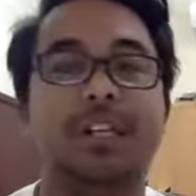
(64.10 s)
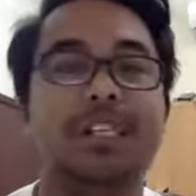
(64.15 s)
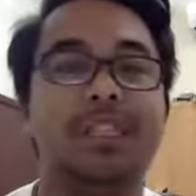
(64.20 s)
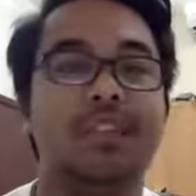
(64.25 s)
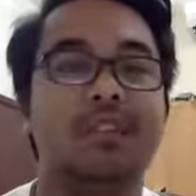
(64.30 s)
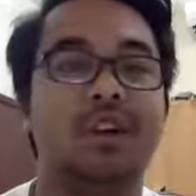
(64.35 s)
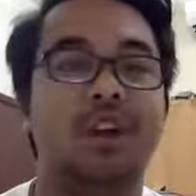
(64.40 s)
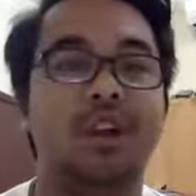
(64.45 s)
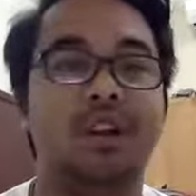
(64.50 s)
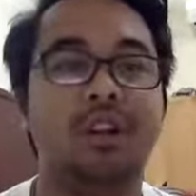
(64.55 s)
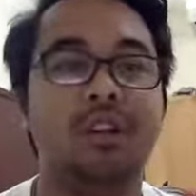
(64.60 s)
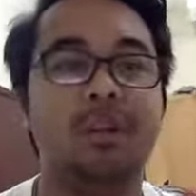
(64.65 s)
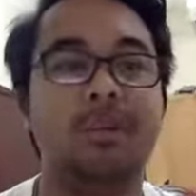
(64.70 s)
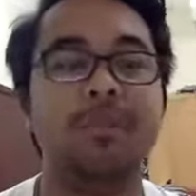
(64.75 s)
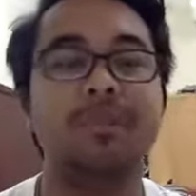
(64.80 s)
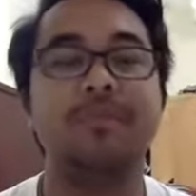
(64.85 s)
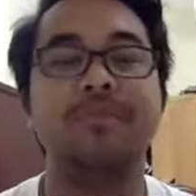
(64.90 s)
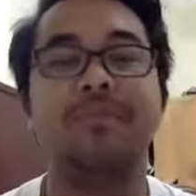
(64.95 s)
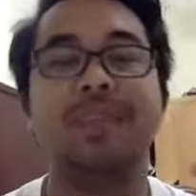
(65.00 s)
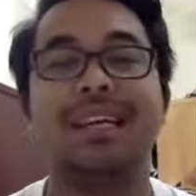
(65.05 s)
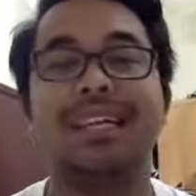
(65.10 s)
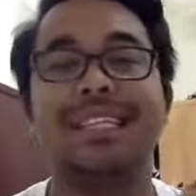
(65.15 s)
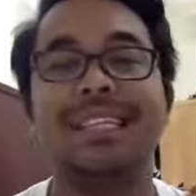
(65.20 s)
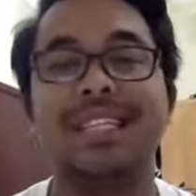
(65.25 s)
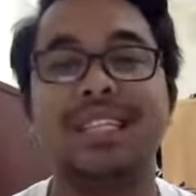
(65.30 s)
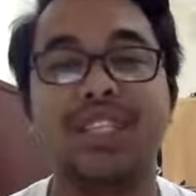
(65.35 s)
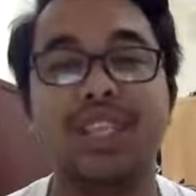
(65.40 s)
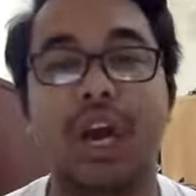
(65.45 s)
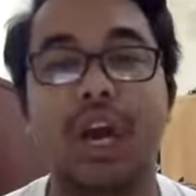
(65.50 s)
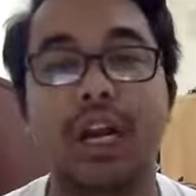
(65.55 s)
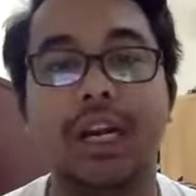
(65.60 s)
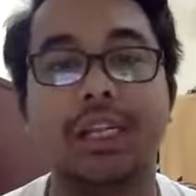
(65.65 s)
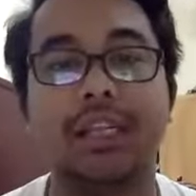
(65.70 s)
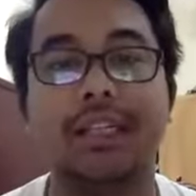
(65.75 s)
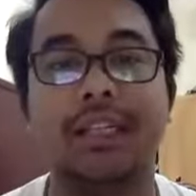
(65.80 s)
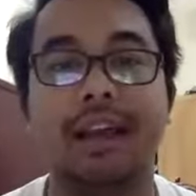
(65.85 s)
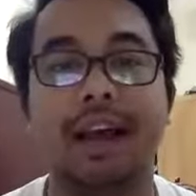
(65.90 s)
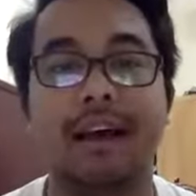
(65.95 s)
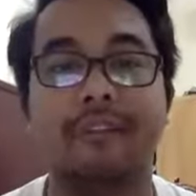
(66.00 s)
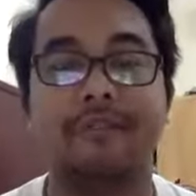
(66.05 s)
It's called start
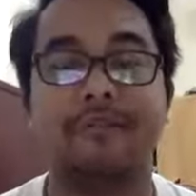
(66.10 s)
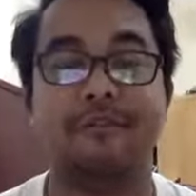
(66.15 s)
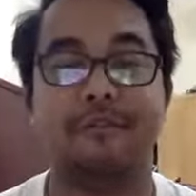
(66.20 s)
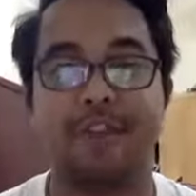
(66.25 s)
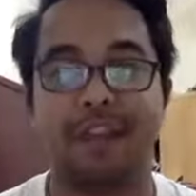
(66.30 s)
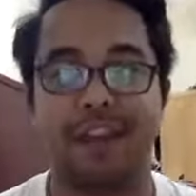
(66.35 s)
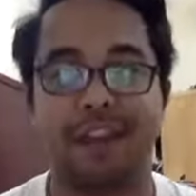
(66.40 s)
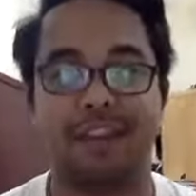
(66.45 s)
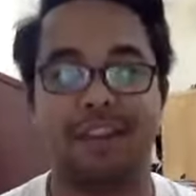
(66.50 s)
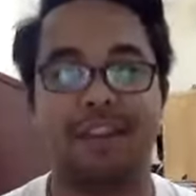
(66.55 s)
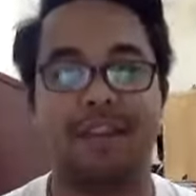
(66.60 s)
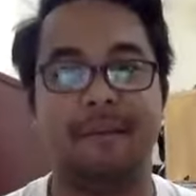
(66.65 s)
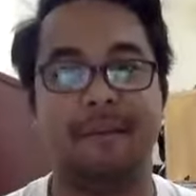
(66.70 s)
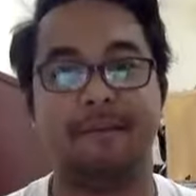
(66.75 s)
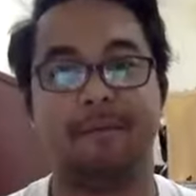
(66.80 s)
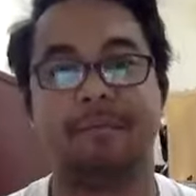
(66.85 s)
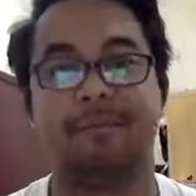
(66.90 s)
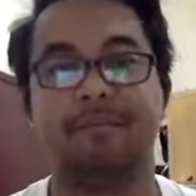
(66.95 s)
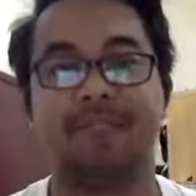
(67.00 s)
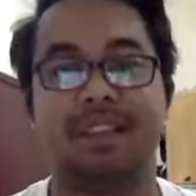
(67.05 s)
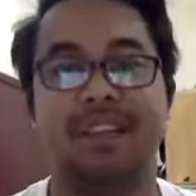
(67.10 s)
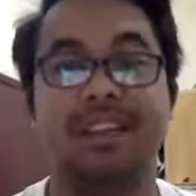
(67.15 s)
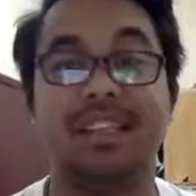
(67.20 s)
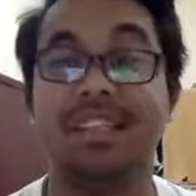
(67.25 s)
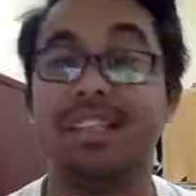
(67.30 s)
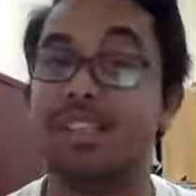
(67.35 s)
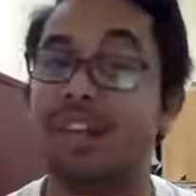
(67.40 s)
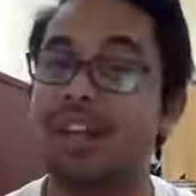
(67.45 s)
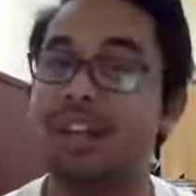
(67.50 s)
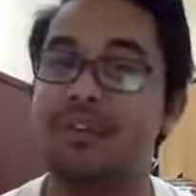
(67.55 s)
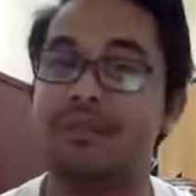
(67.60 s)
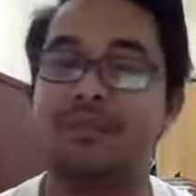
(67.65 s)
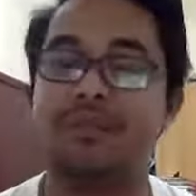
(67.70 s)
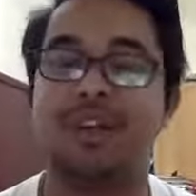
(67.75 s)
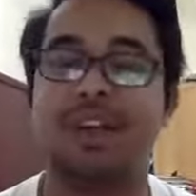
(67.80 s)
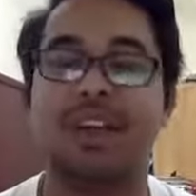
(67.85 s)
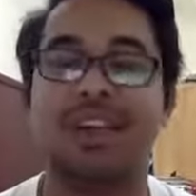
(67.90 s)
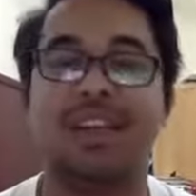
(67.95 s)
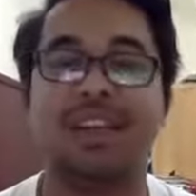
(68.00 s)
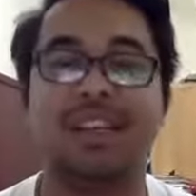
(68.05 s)
afraid. Start
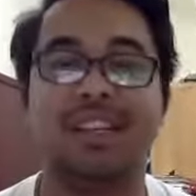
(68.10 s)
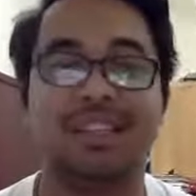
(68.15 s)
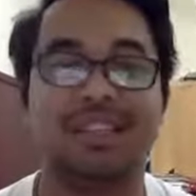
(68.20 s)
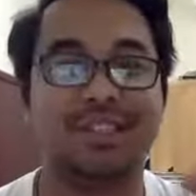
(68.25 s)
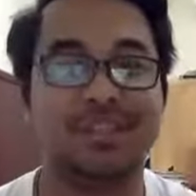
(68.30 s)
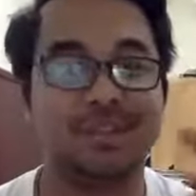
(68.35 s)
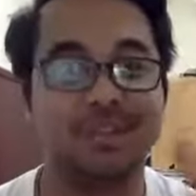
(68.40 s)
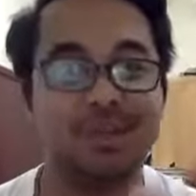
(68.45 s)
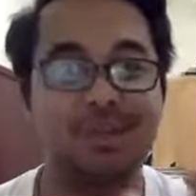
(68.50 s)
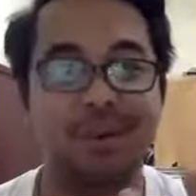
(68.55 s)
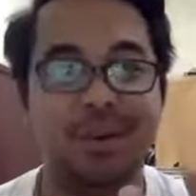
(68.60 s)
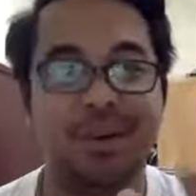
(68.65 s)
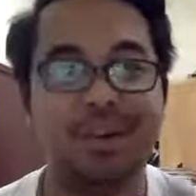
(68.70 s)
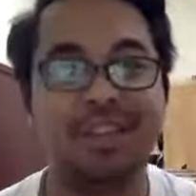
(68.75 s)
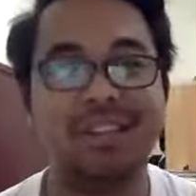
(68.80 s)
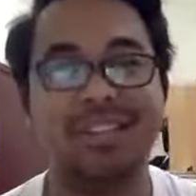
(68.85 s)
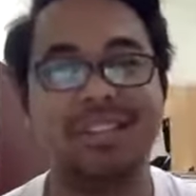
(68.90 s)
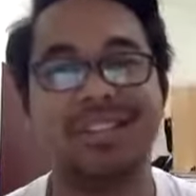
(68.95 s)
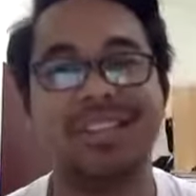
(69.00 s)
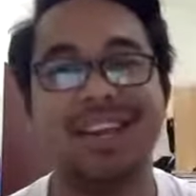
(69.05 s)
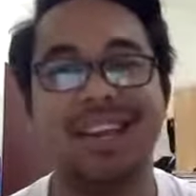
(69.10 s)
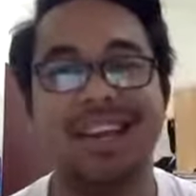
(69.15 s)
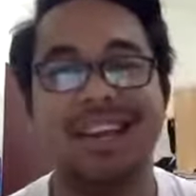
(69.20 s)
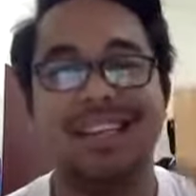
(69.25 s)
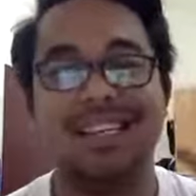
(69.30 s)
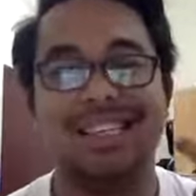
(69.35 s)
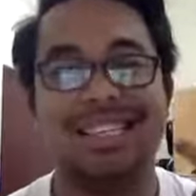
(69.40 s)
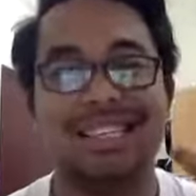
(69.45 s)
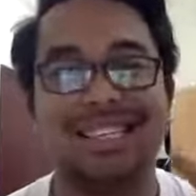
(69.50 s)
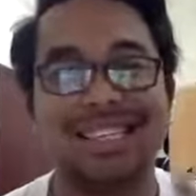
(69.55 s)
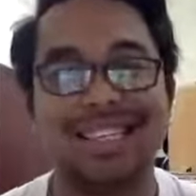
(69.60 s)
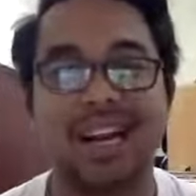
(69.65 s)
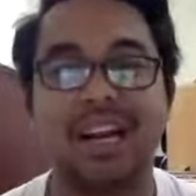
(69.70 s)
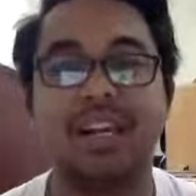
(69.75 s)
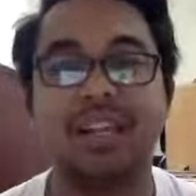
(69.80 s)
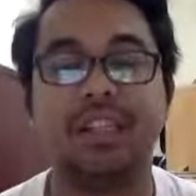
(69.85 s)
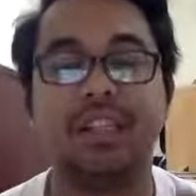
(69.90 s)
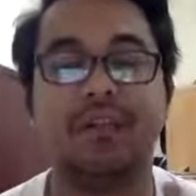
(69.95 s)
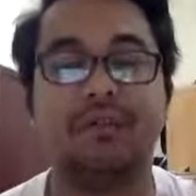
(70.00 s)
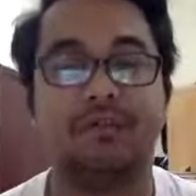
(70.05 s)
afraid. That's two words.
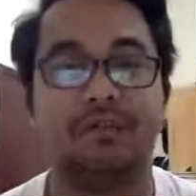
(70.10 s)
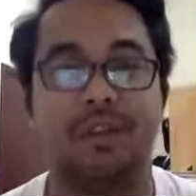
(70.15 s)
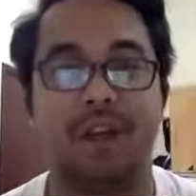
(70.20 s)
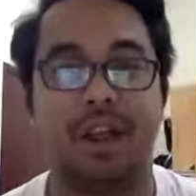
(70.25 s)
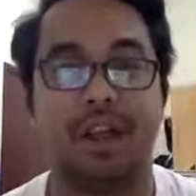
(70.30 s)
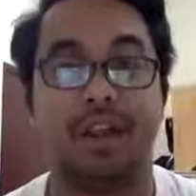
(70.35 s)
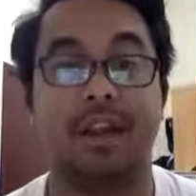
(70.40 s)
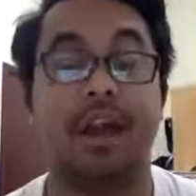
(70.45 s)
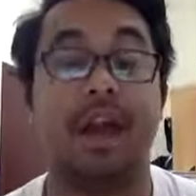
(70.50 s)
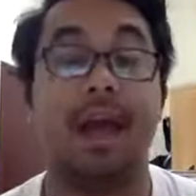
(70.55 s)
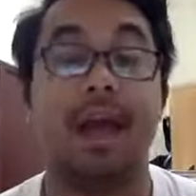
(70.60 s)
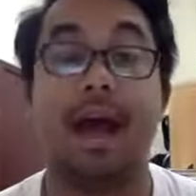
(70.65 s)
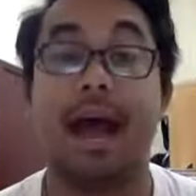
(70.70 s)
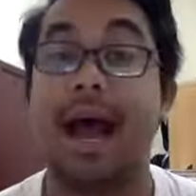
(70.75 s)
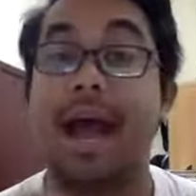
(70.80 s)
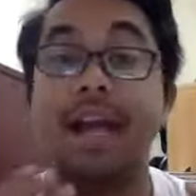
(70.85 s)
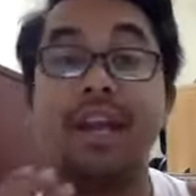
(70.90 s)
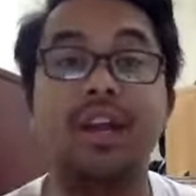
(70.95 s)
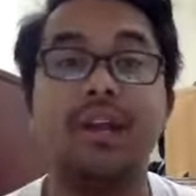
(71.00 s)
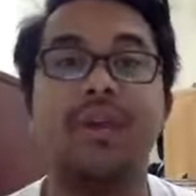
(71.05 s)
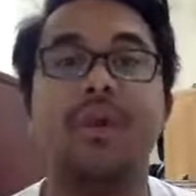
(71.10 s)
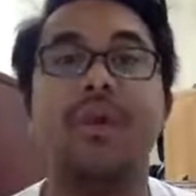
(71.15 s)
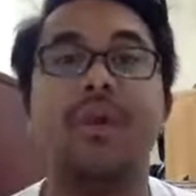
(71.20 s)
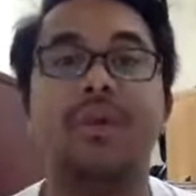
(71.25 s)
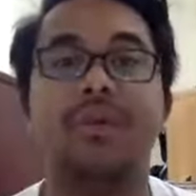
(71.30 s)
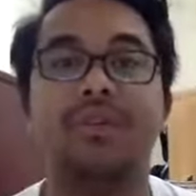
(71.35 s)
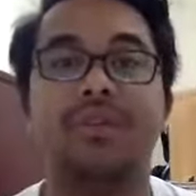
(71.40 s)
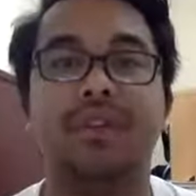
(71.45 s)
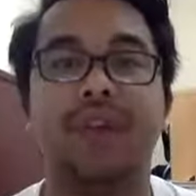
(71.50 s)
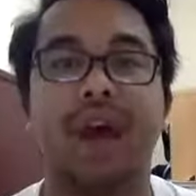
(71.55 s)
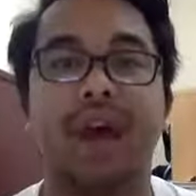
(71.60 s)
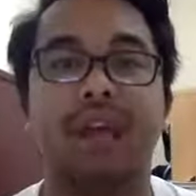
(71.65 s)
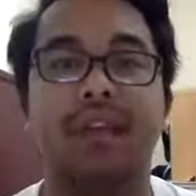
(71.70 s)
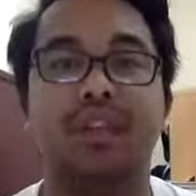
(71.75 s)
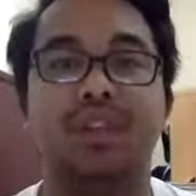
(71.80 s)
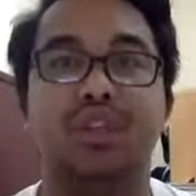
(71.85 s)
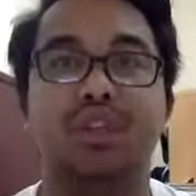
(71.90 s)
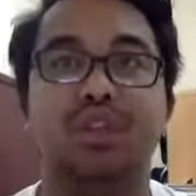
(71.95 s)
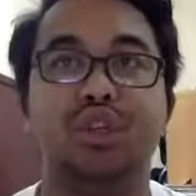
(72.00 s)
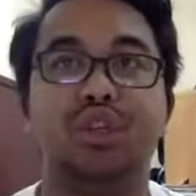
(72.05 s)
Start afraid. I know that
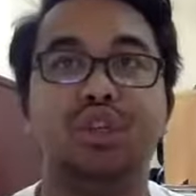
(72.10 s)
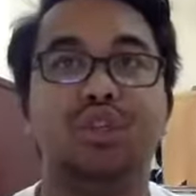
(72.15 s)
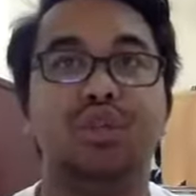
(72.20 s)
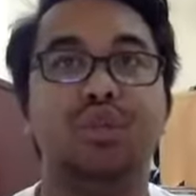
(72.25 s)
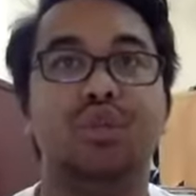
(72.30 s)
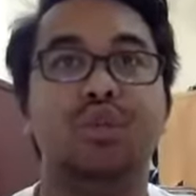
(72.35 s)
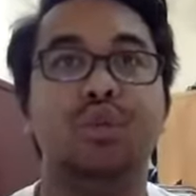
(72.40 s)
you